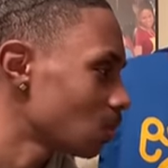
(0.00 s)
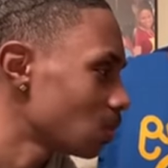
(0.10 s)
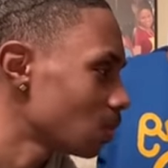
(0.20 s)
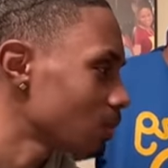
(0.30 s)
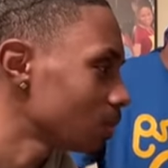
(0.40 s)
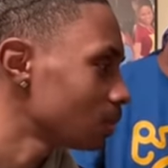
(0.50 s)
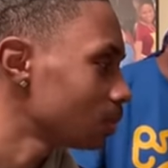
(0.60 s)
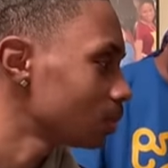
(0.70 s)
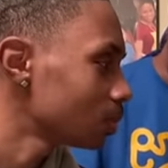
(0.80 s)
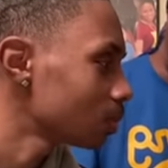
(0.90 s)
I hit it on the
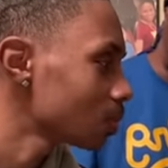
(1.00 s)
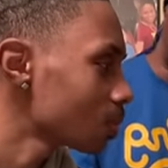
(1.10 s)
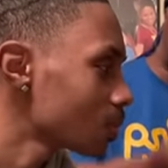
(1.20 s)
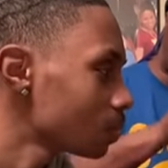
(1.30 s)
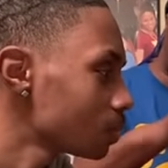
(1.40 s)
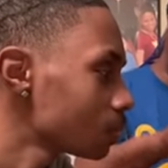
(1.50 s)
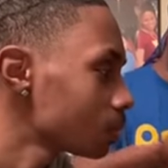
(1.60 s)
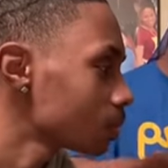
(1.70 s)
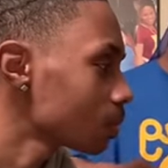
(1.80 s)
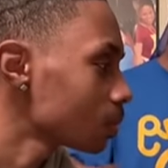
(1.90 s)
back, but guess
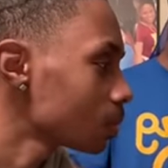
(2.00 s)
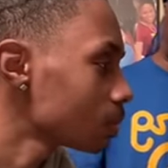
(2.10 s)
what?